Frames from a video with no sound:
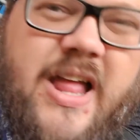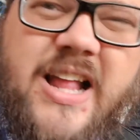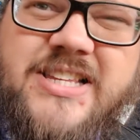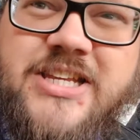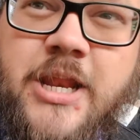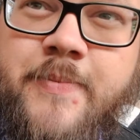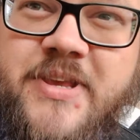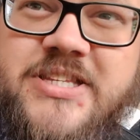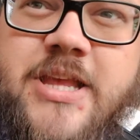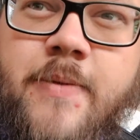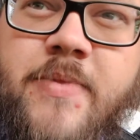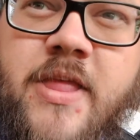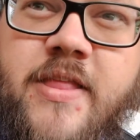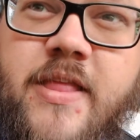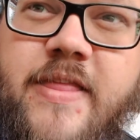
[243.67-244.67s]
That's going to be
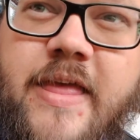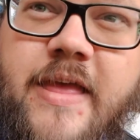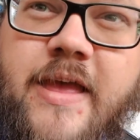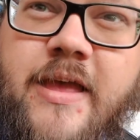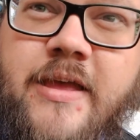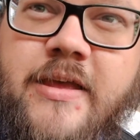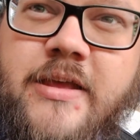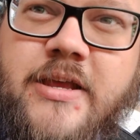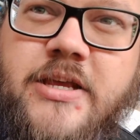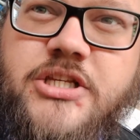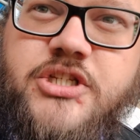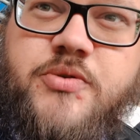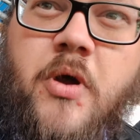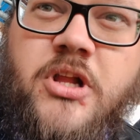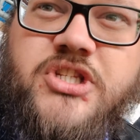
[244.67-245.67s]
something that the
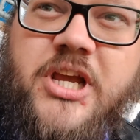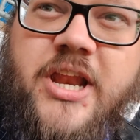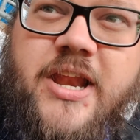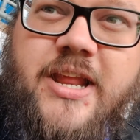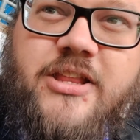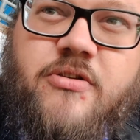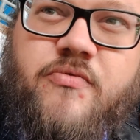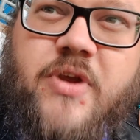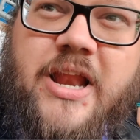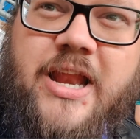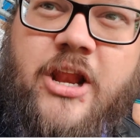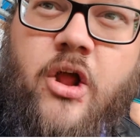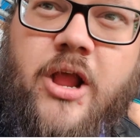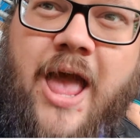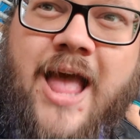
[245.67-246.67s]
Swans are going to need to really
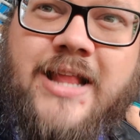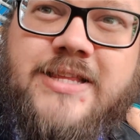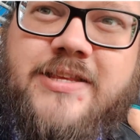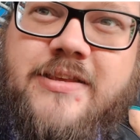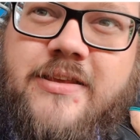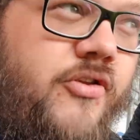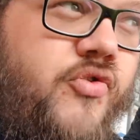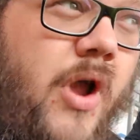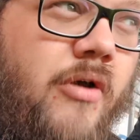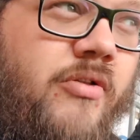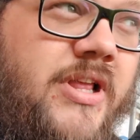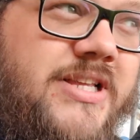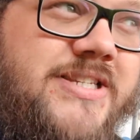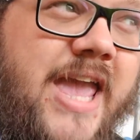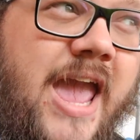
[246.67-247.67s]
look at throughout
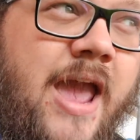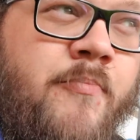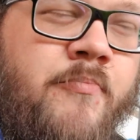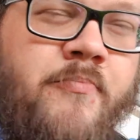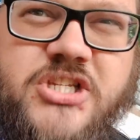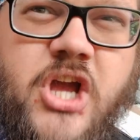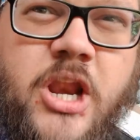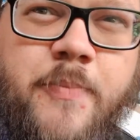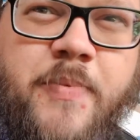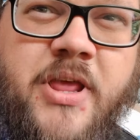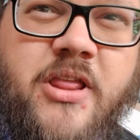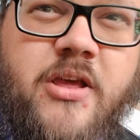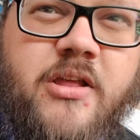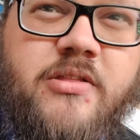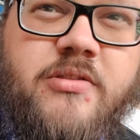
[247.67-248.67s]
this game. It's going to be
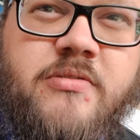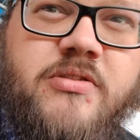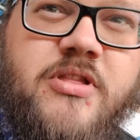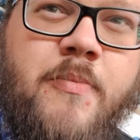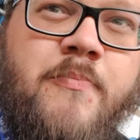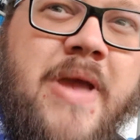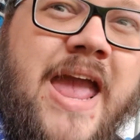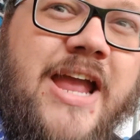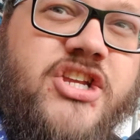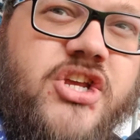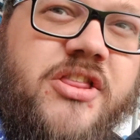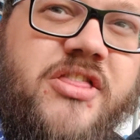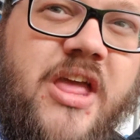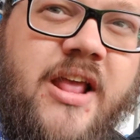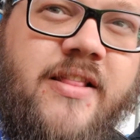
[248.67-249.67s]
the, the major
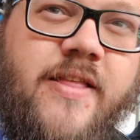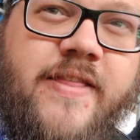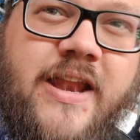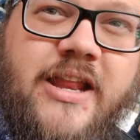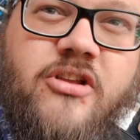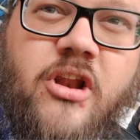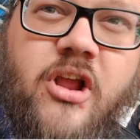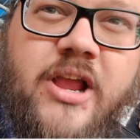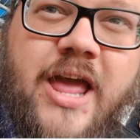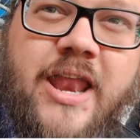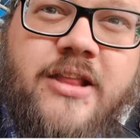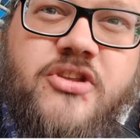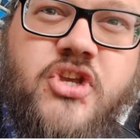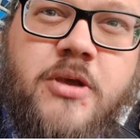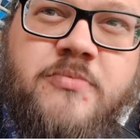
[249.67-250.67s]
thing that they need to look at
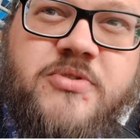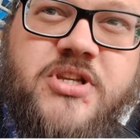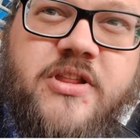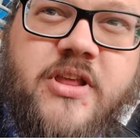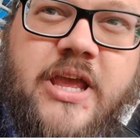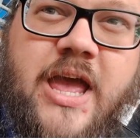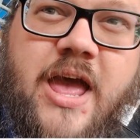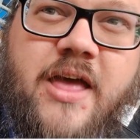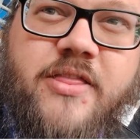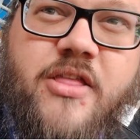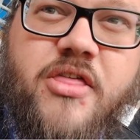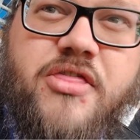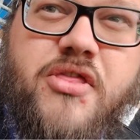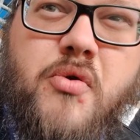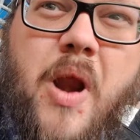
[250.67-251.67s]
in terms of the uh,
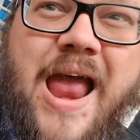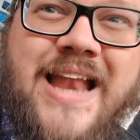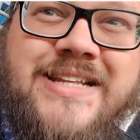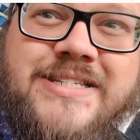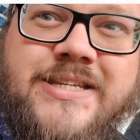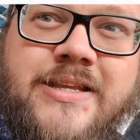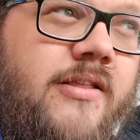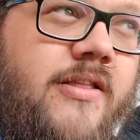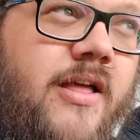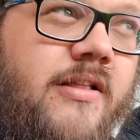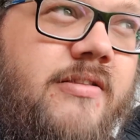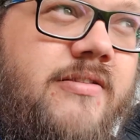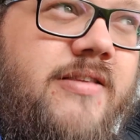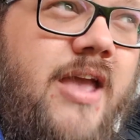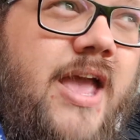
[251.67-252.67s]
the threat
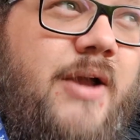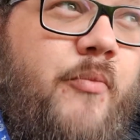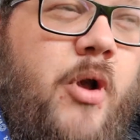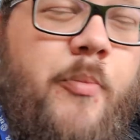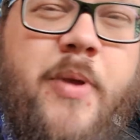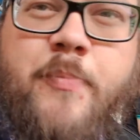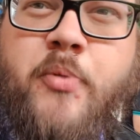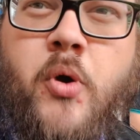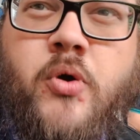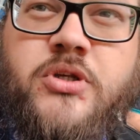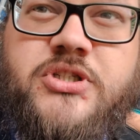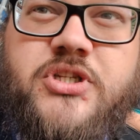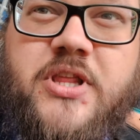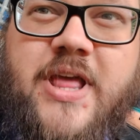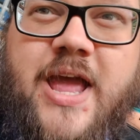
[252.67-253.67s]
that uh, will be
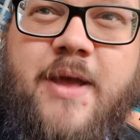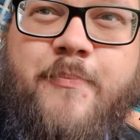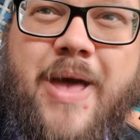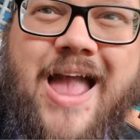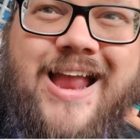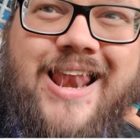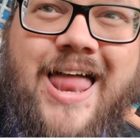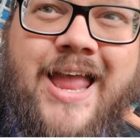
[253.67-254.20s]
posed to their back